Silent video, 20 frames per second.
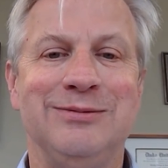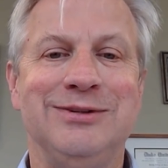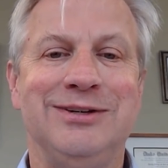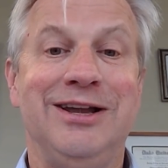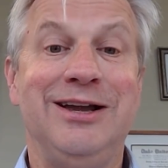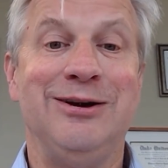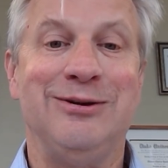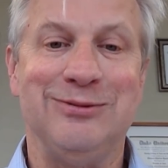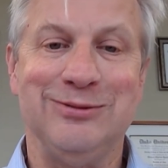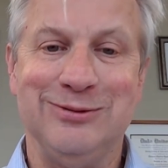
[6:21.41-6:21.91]

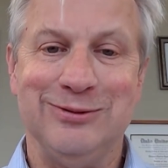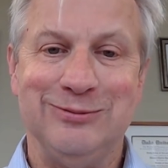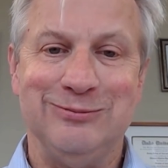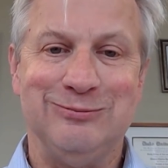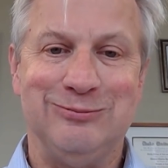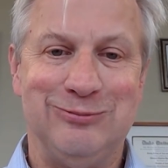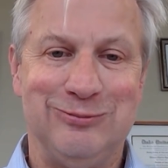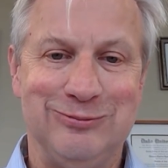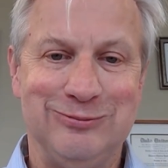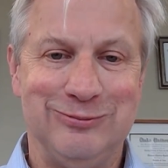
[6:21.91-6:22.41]
Now, the
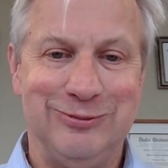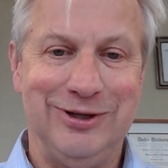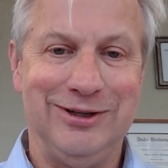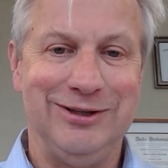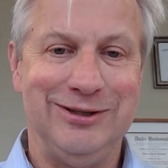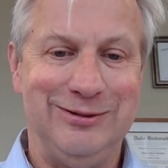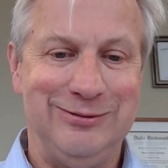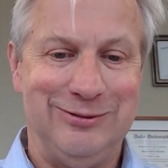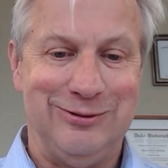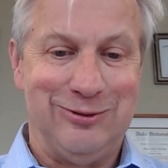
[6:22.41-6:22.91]

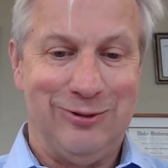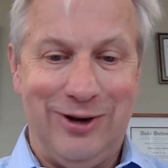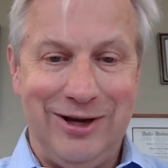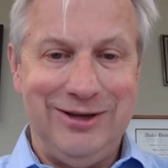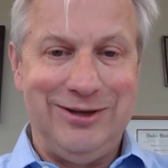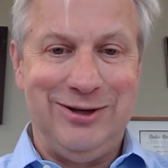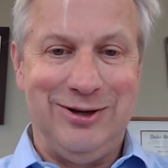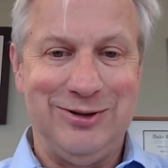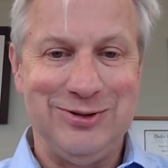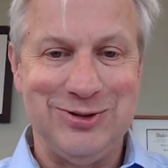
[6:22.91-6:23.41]
really
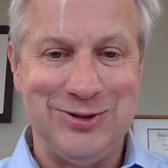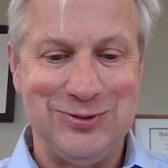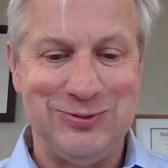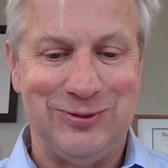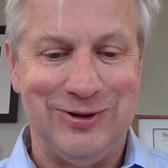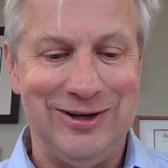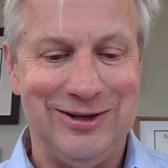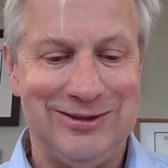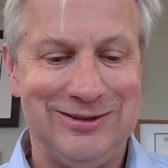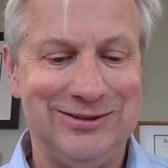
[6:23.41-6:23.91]
great news as
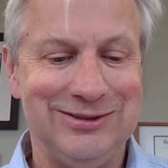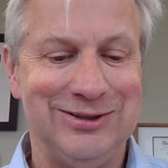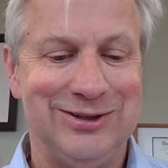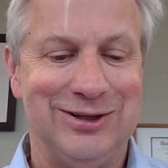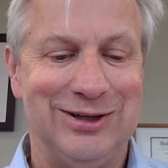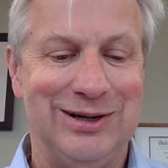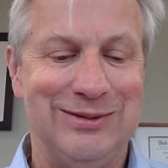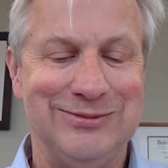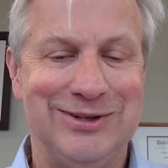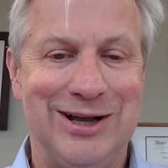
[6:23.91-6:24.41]
well.
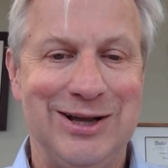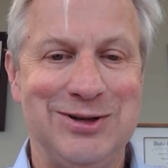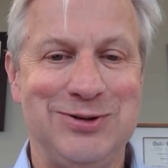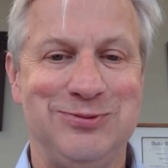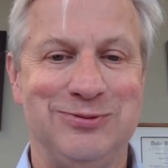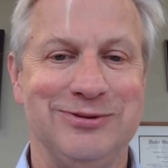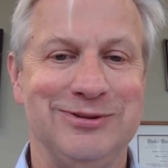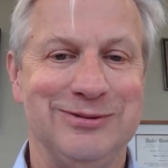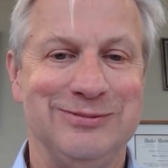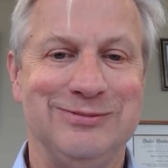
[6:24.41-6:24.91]
I
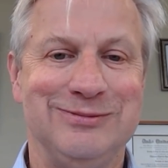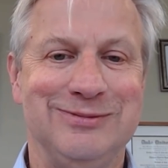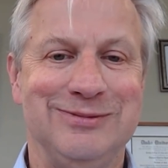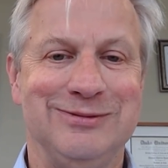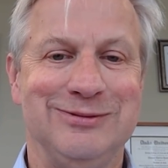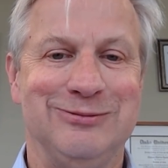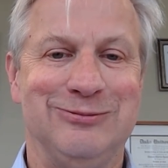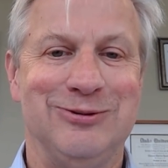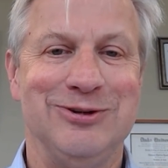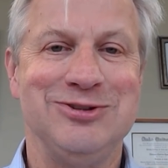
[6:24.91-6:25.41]
just want to
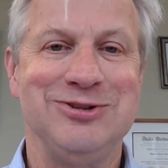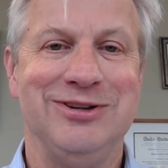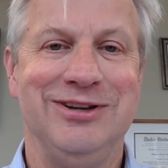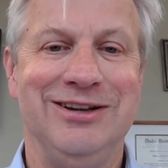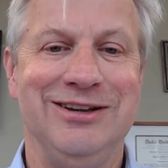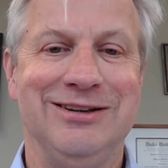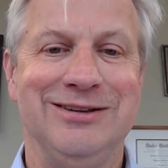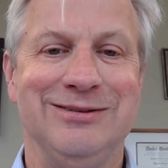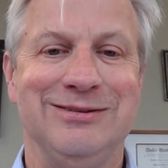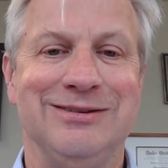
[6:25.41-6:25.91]
once
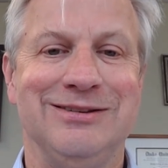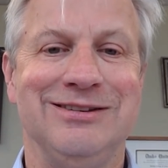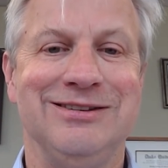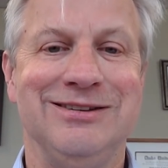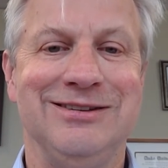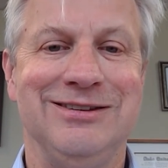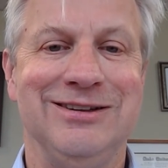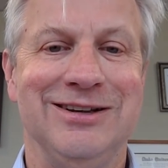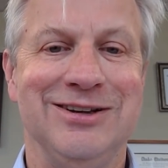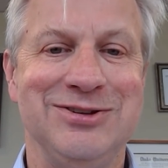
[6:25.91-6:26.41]
again
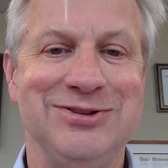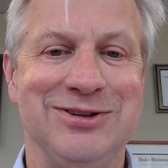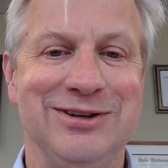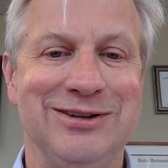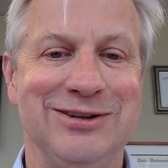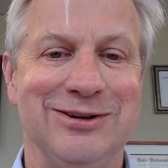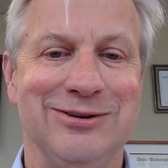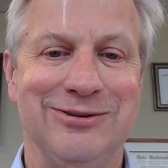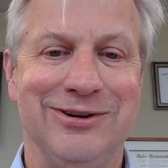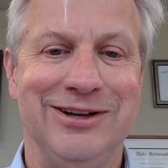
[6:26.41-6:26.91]

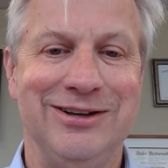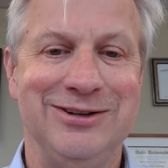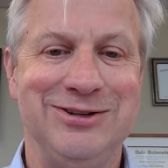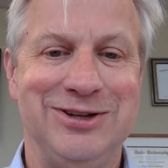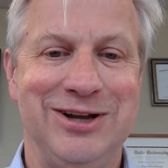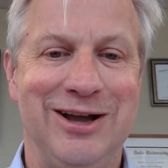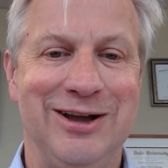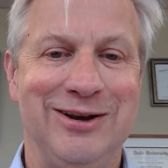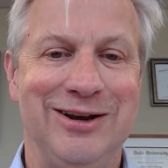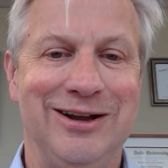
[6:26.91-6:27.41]
send a great
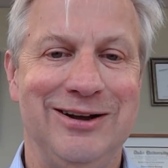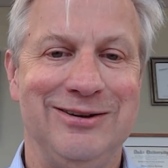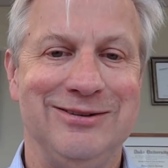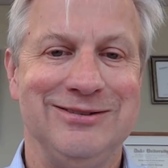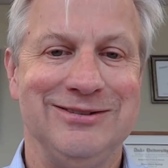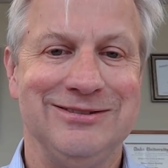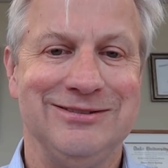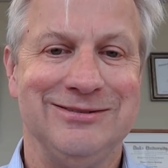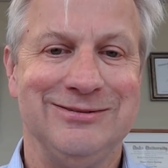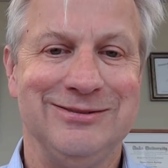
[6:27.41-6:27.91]
shout
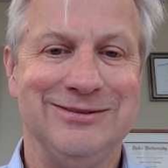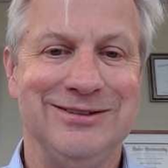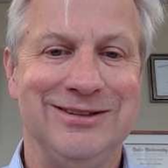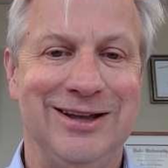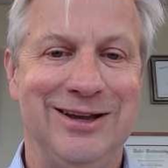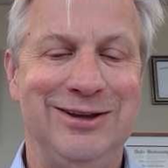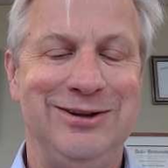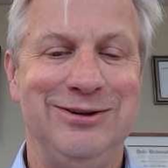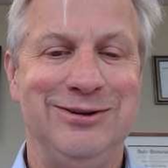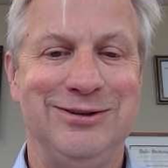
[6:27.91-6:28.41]
out and a
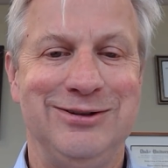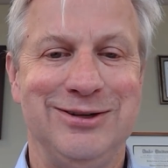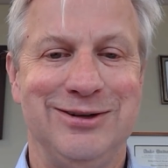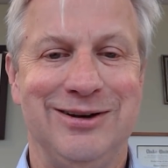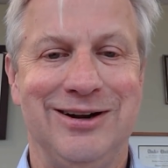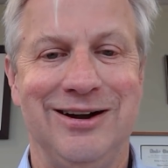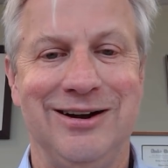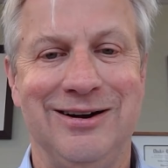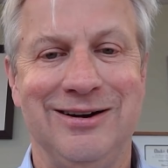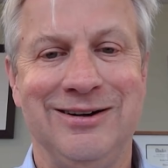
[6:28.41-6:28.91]
thank you to
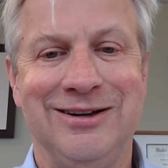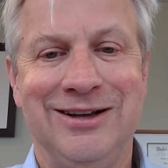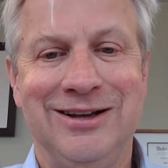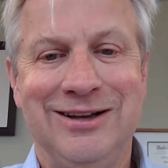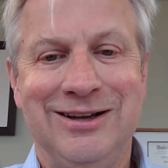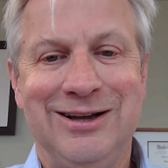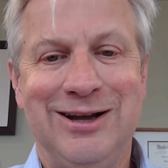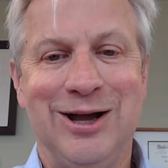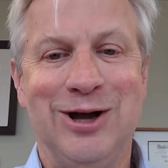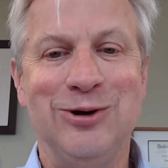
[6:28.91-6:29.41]
our
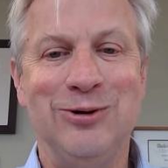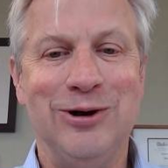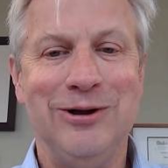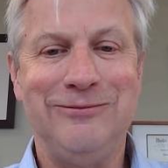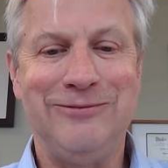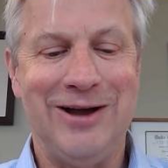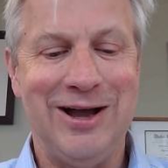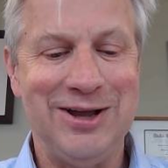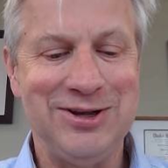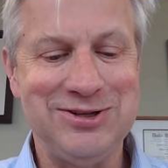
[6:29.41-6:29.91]

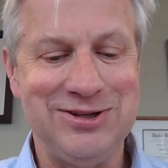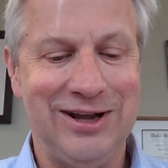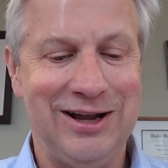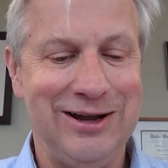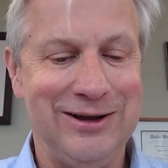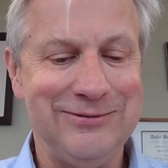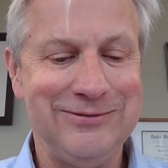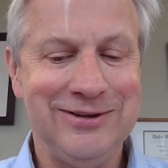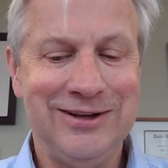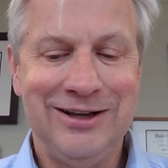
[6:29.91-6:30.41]
OFI
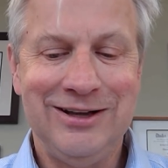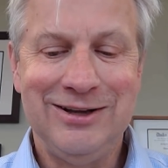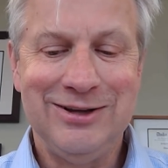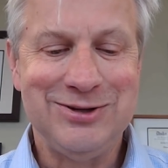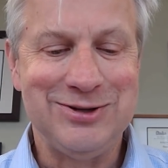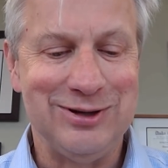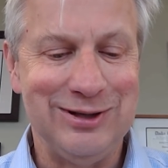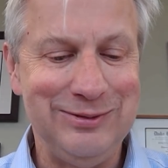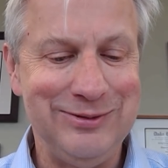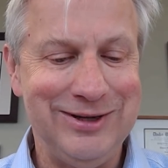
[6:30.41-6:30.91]
staff.
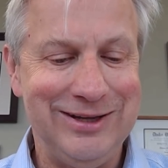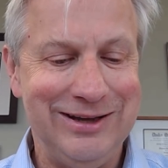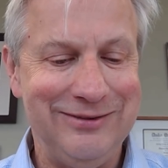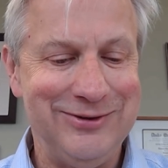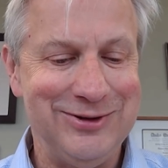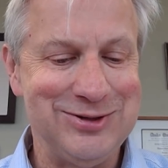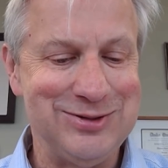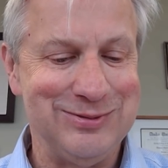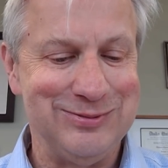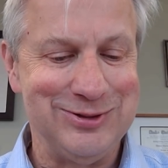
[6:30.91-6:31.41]
So let me give
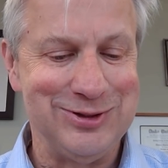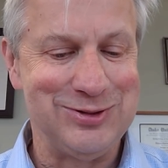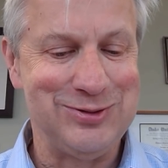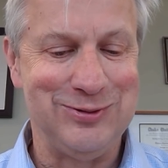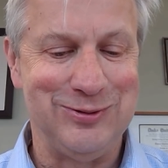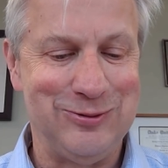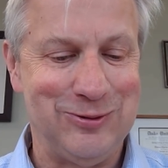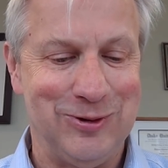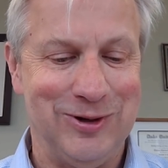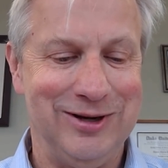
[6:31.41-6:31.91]
you some
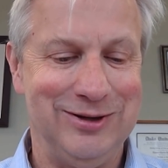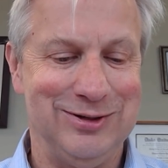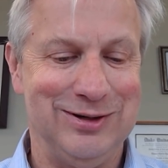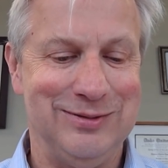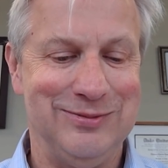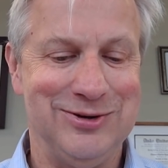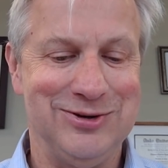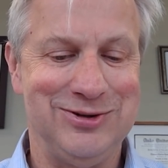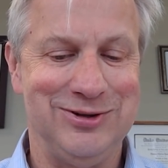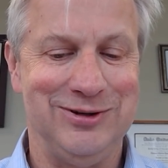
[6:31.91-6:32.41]
just quick
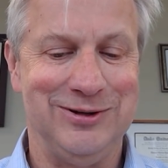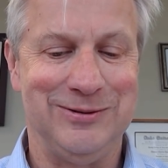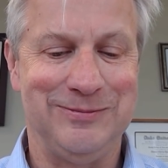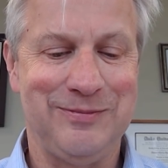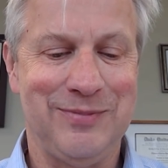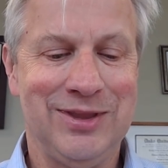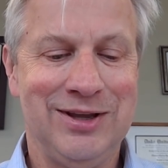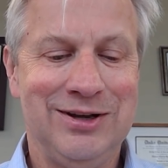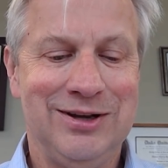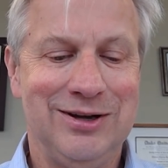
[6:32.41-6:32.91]
numbers here.
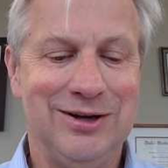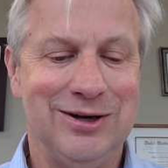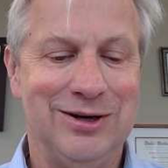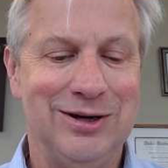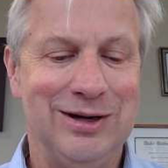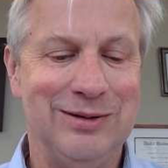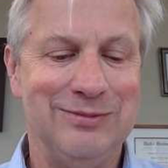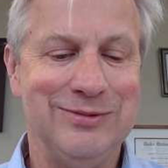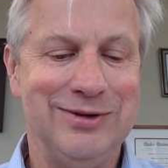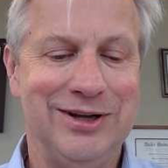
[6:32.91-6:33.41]

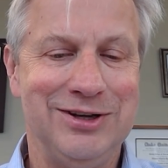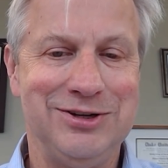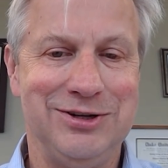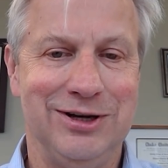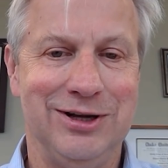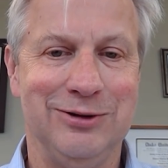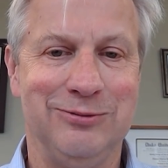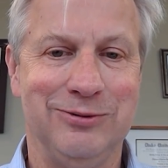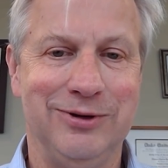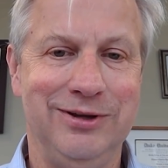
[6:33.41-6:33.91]
As you
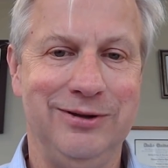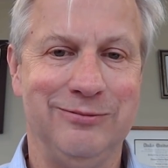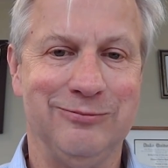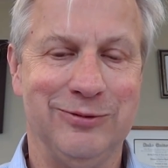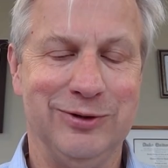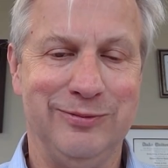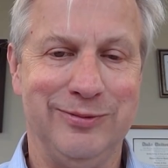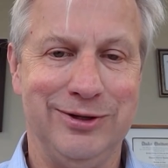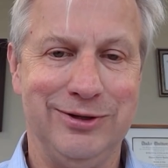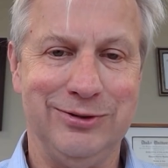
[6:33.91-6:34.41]
know, we've
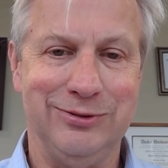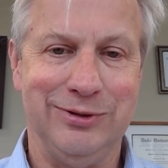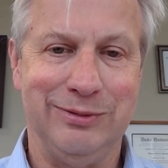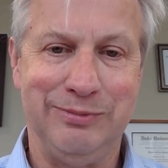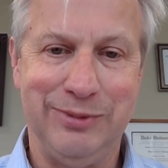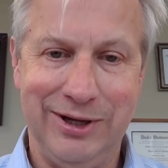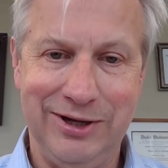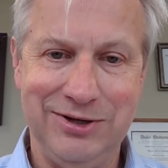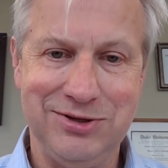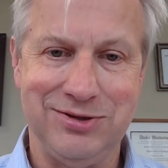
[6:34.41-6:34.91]
been doing
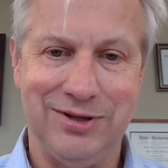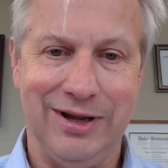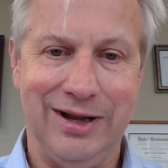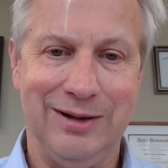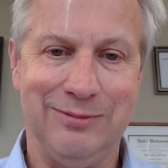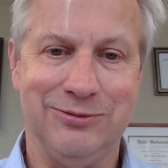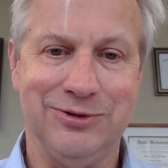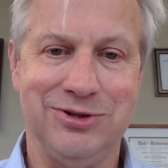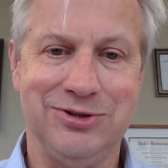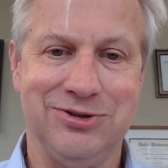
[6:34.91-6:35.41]

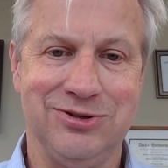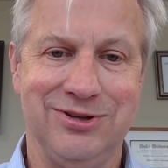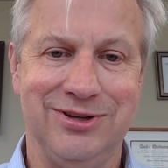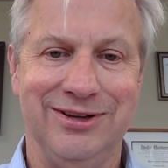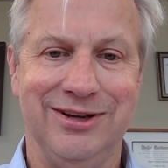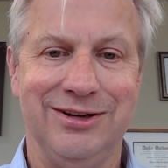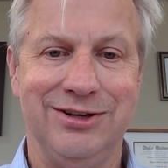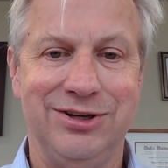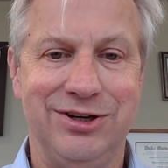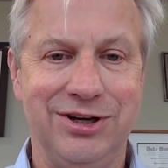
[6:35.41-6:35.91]
P-SNAP, which is
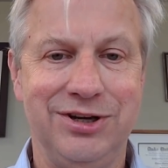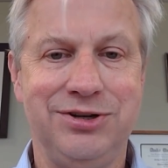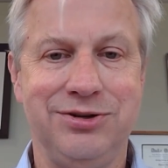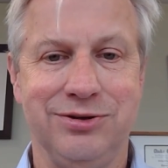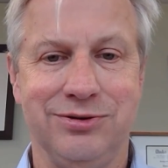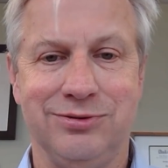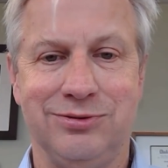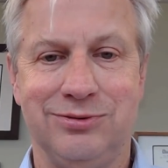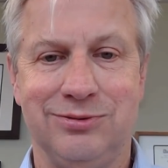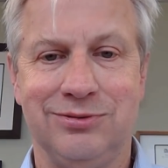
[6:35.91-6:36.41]
the
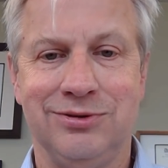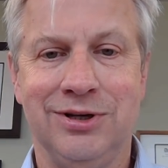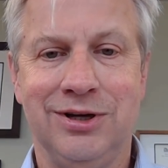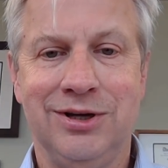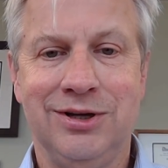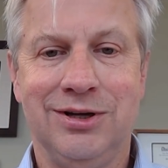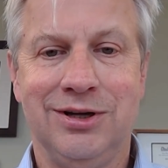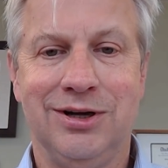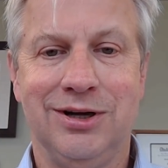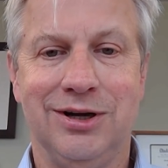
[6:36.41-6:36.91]
additional
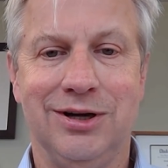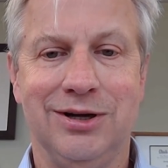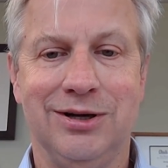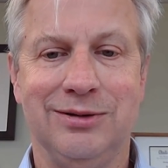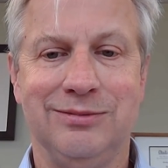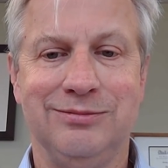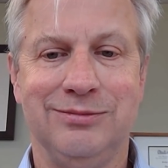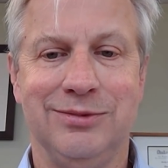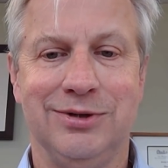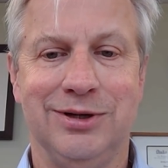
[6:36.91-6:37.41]

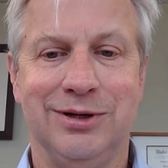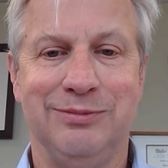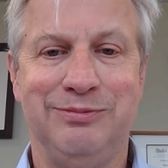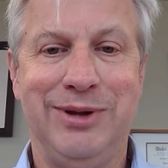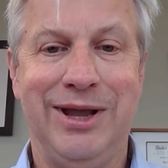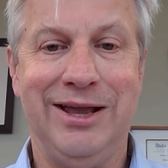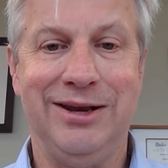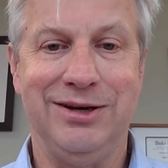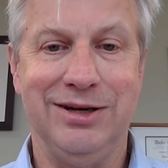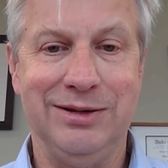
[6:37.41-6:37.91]

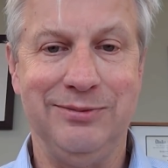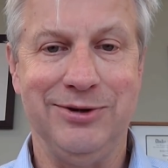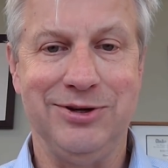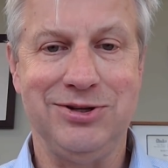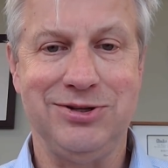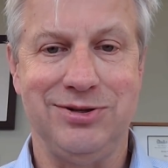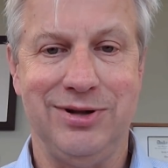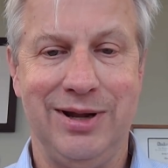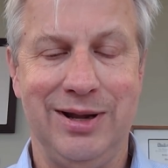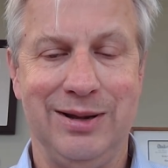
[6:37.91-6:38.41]

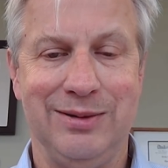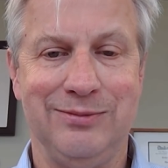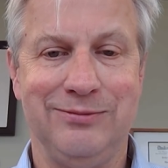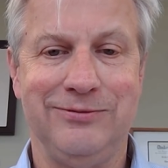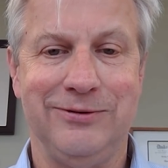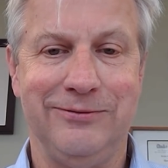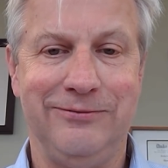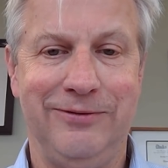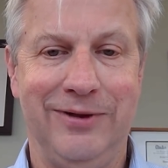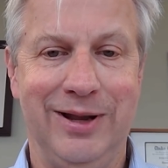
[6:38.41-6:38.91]
pandemic SNAP
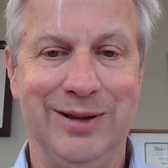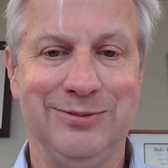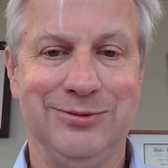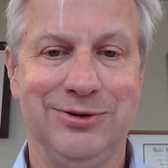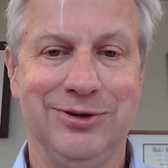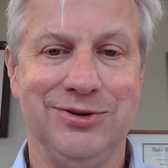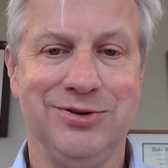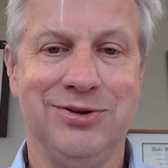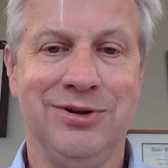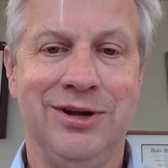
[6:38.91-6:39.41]
for
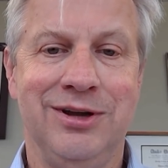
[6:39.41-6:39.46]
families,